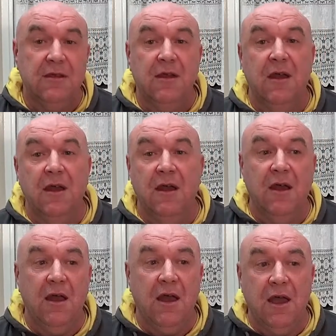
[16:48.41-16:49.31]

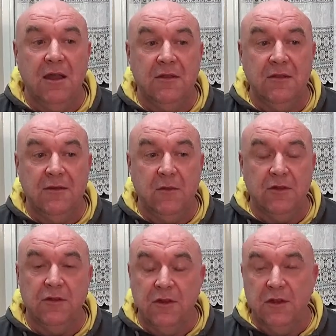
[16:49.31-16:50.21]
and
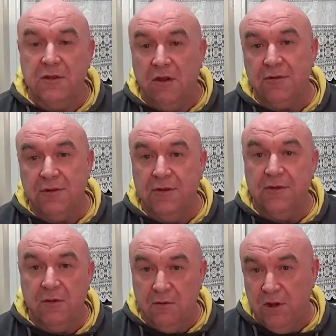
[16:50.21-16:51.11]
one of the doctors that